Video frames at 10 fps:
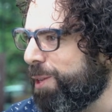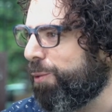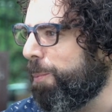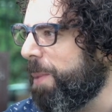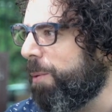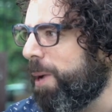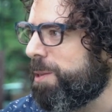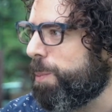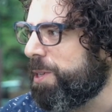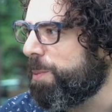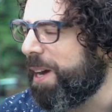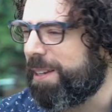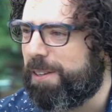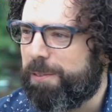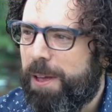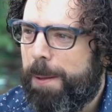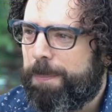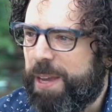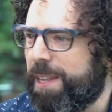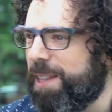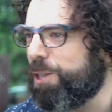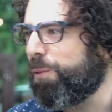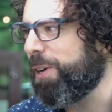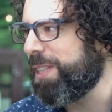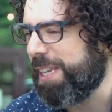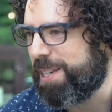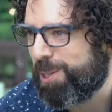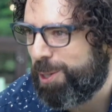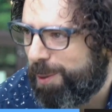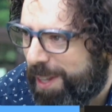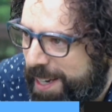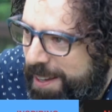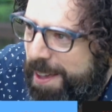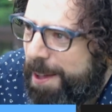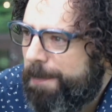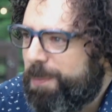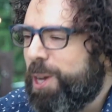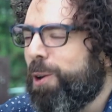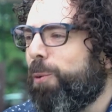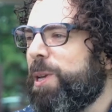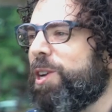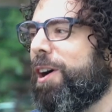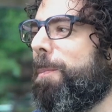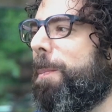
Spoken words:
it's from my wife's perspective. And then there's fun things too, like, you know, we talk